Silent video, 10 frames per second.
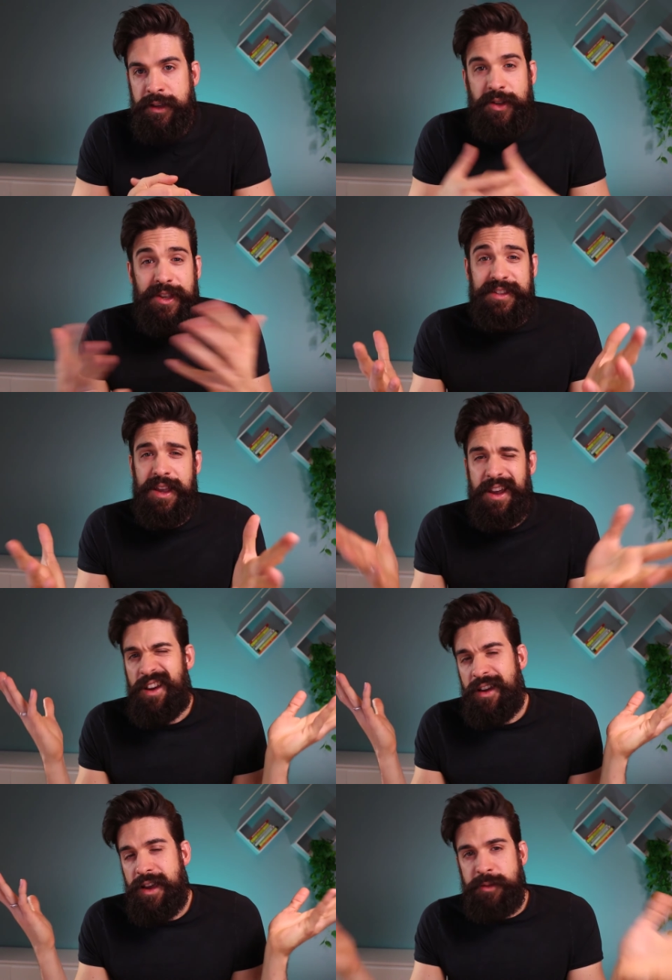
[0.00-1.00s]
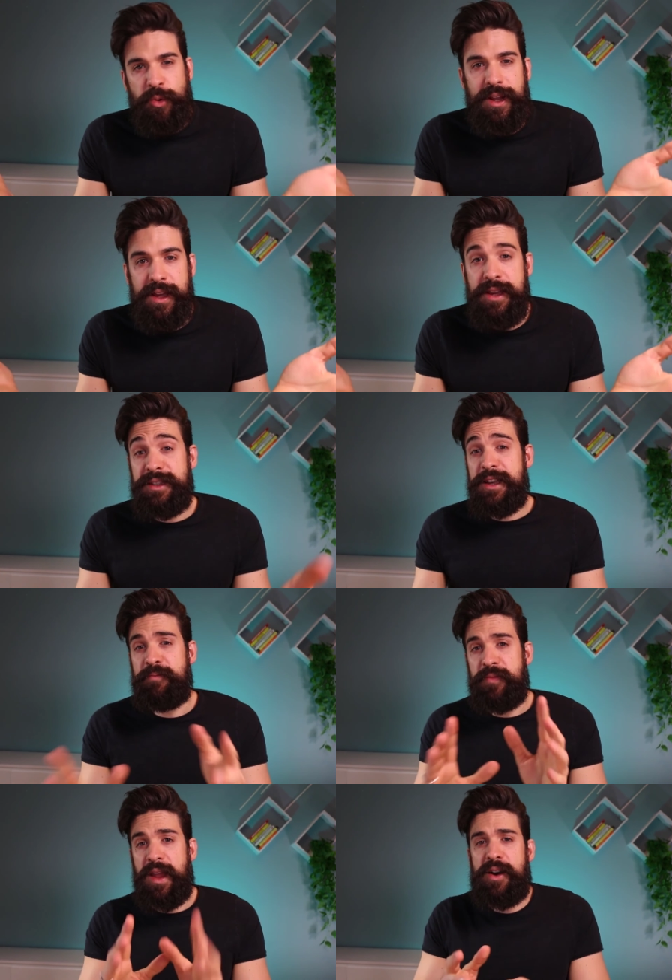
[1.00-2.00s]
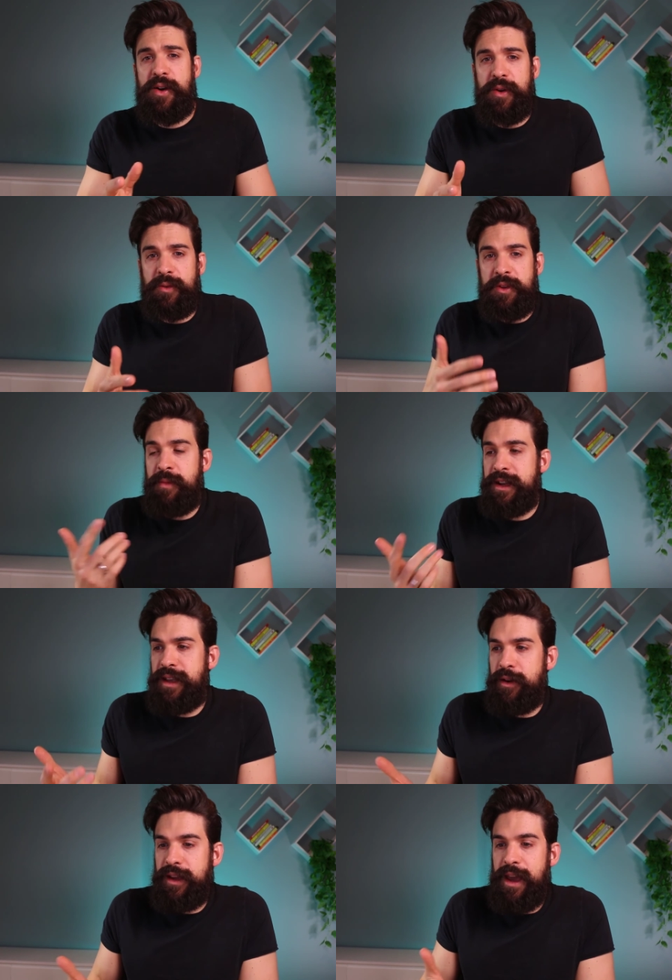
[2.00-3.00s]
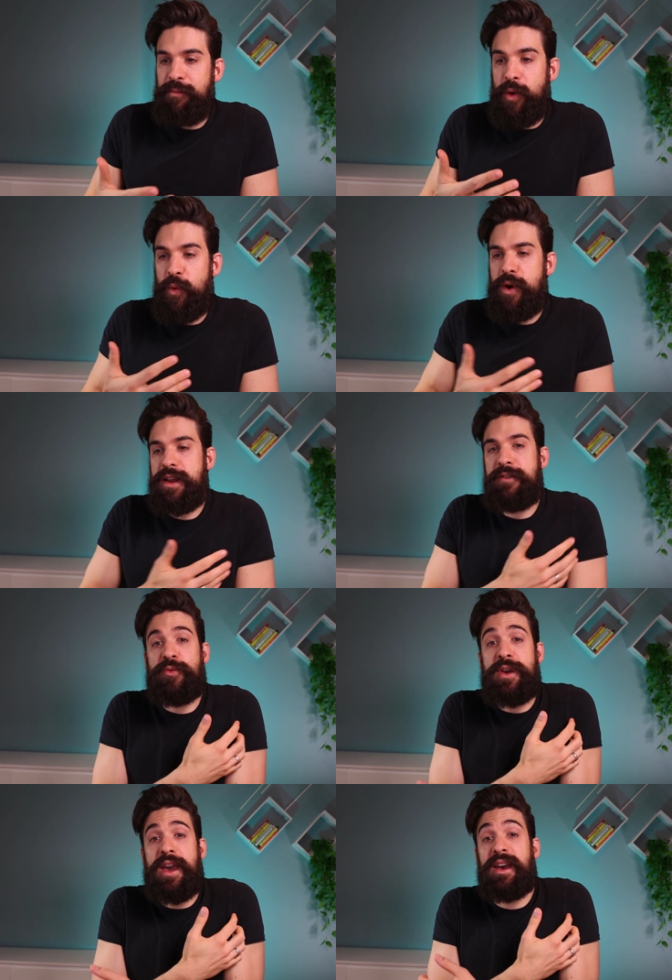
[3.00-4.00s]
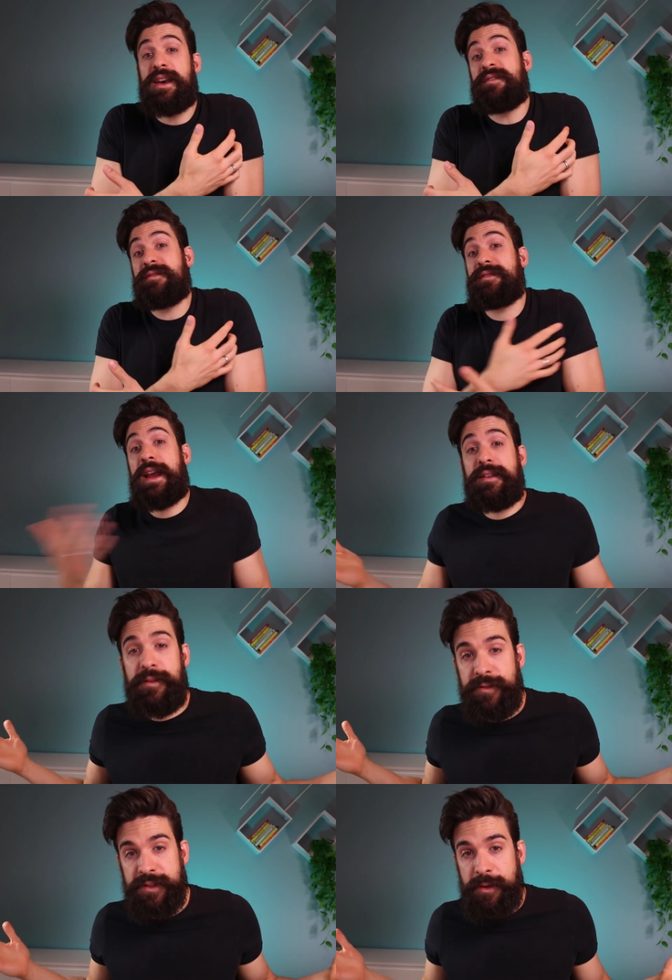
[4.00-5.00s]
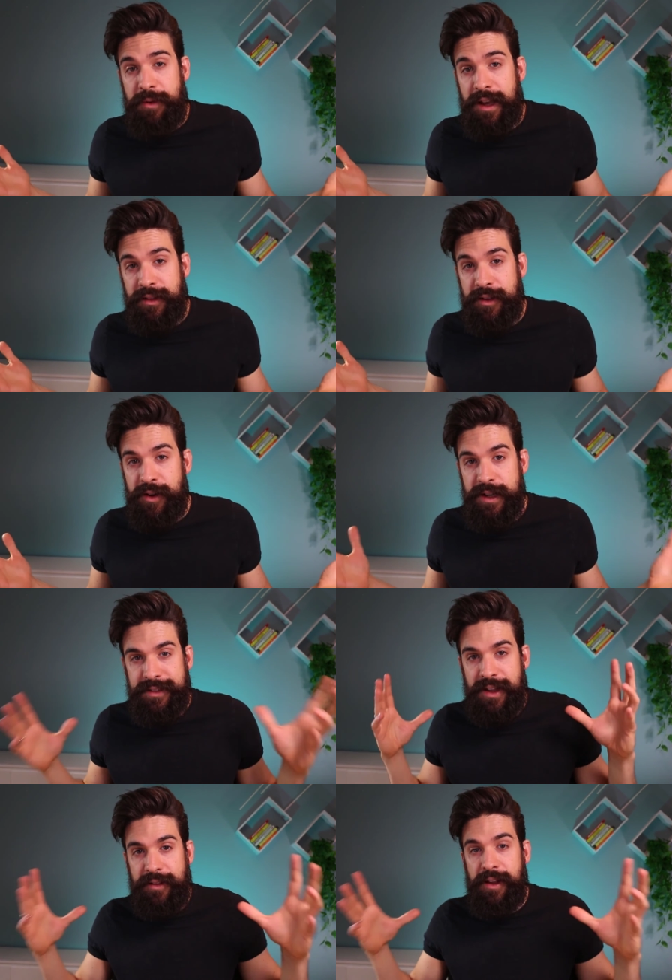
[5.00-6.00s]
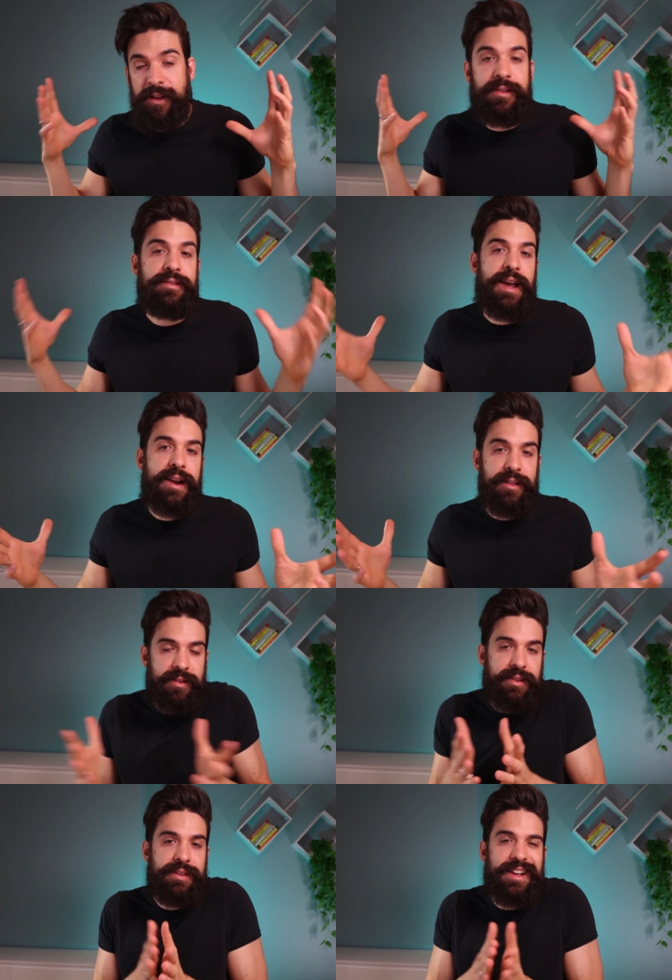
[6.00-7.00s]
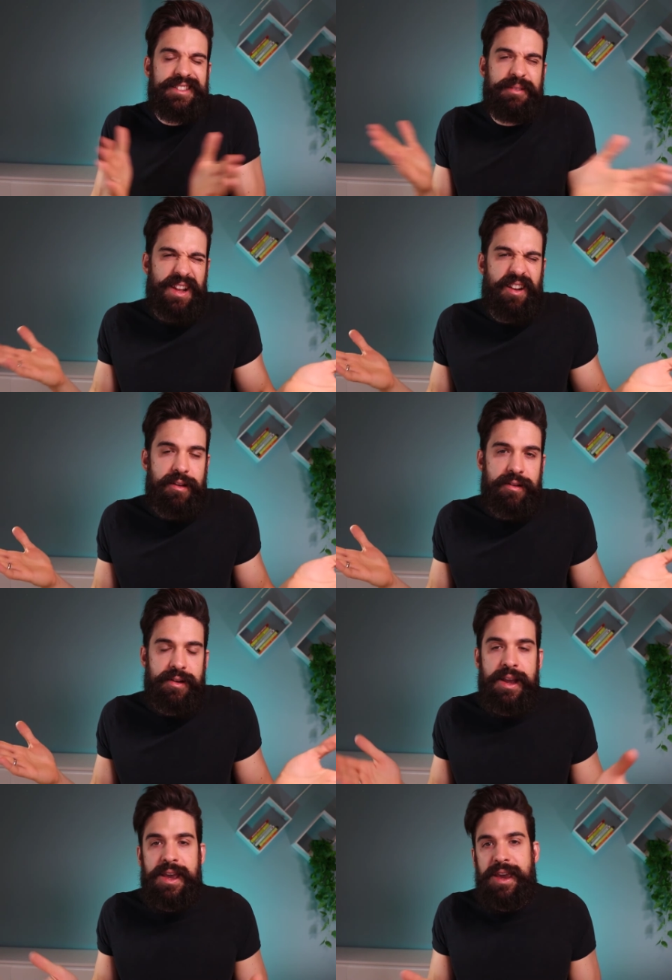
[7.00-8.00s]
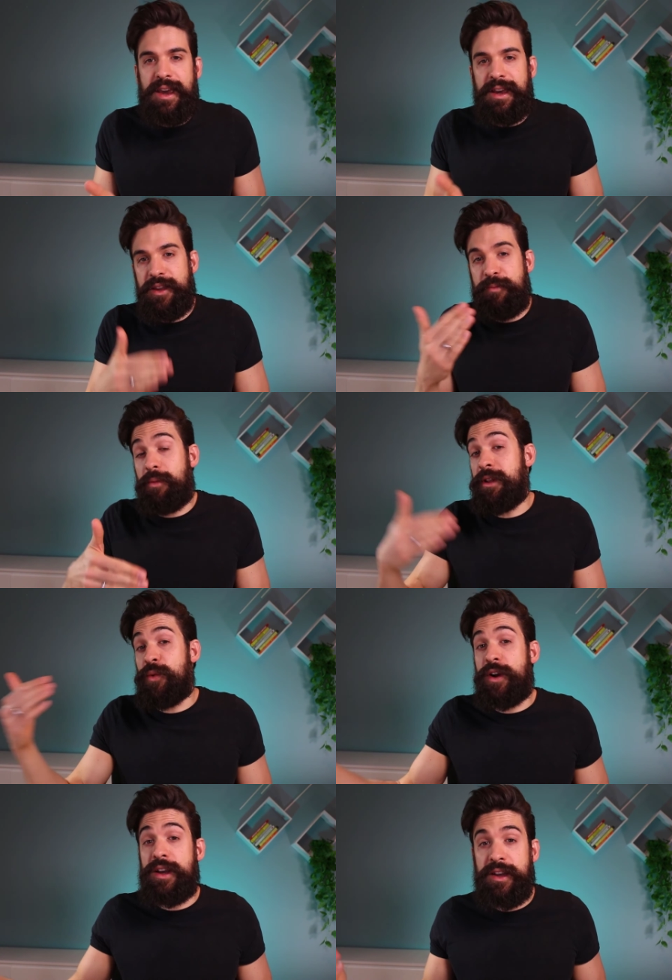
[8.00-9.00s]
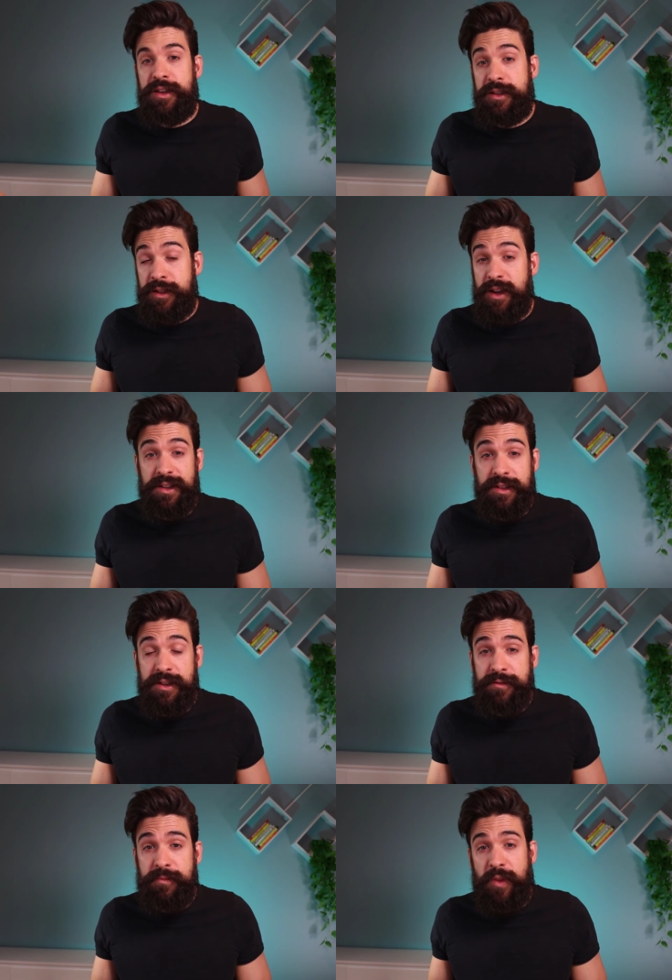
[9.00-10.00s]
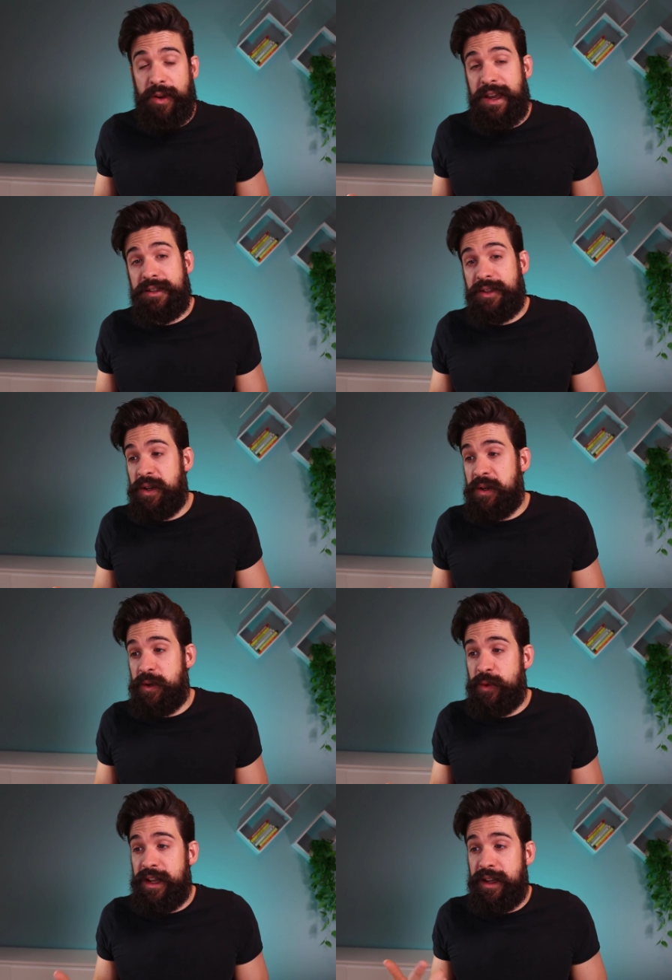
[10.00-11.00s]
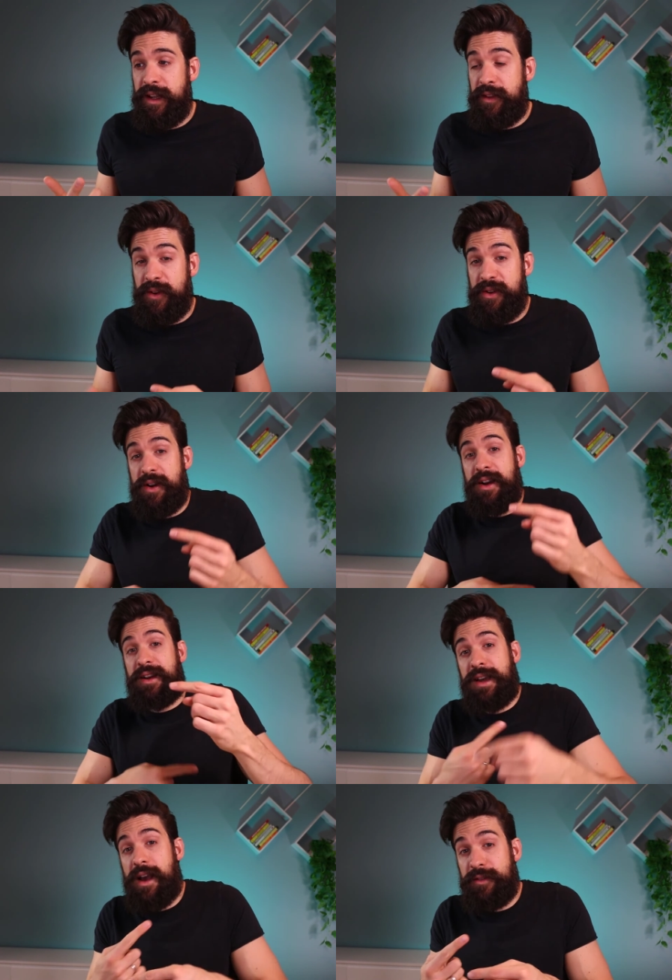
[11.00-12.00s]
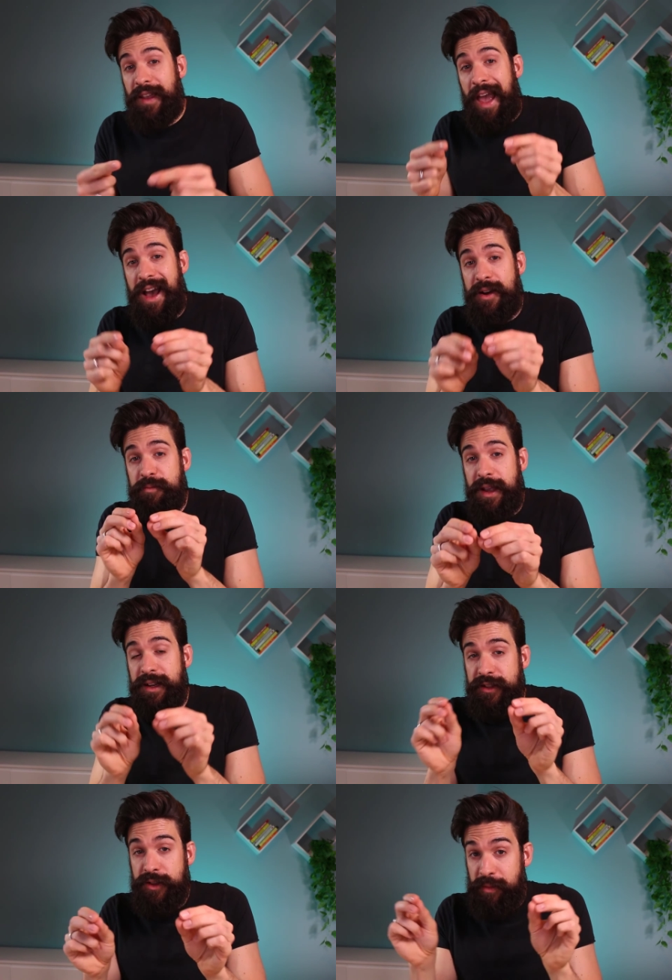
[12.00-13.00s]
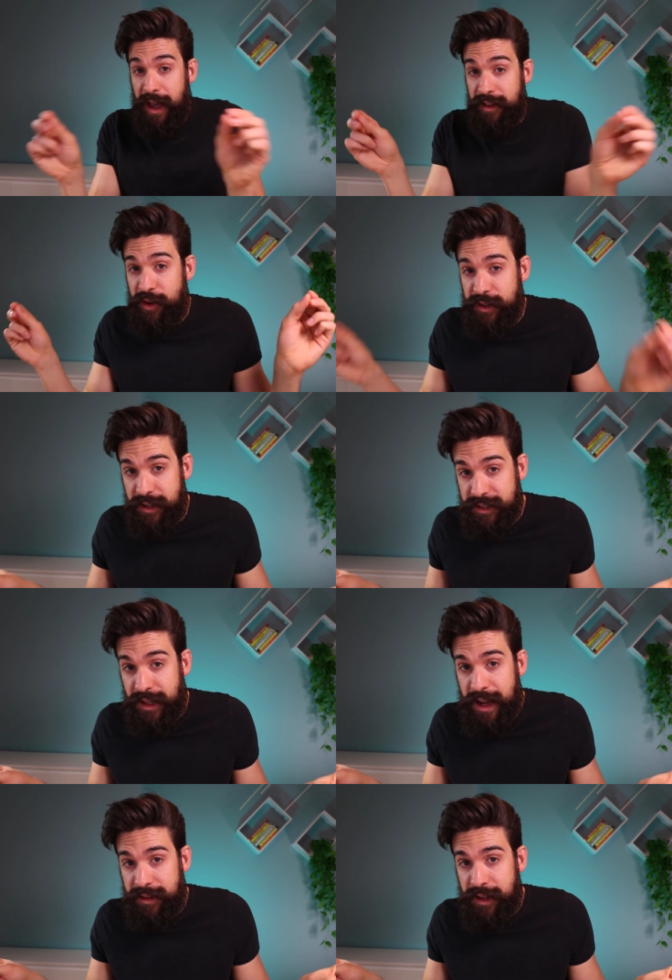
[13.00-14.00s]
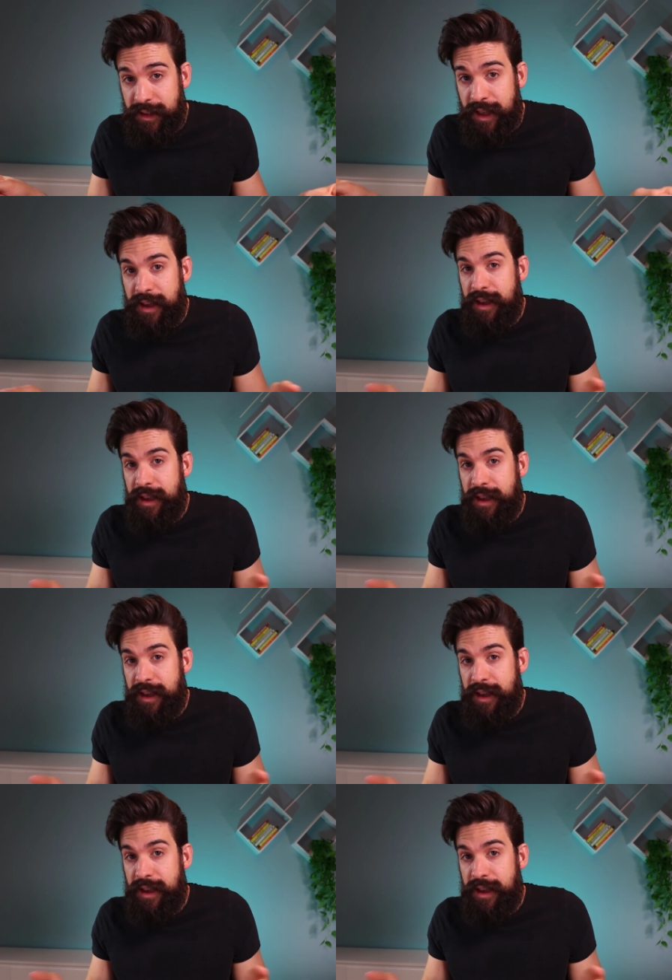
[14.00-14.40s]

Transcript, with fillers: So you see, it's pretty easy. Now you might say, okay, but what if we have 10 different subcategories? Then the title gets a bit long and you probably want to cut it off. Okay, so we need to count how many subcategories are selected,